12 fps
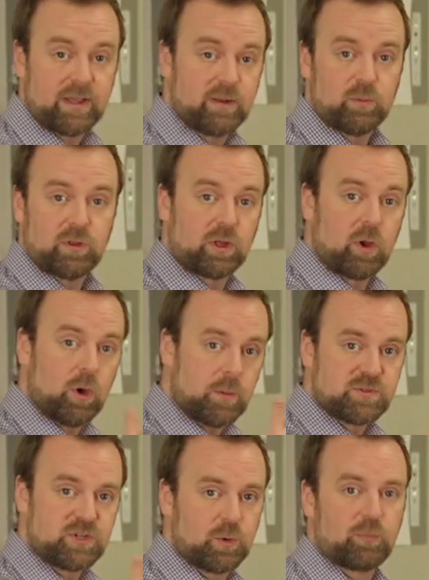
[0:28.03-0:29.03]
and it will go
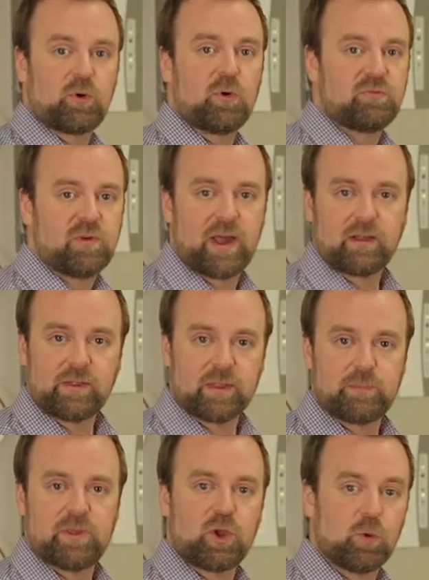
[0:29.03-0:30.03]
up to your profile on the
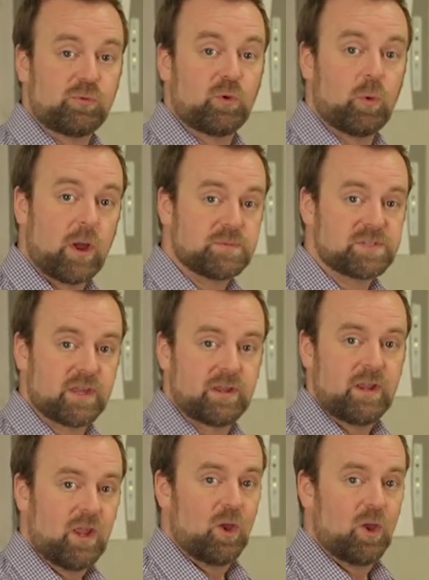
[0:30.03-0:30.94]
Brew website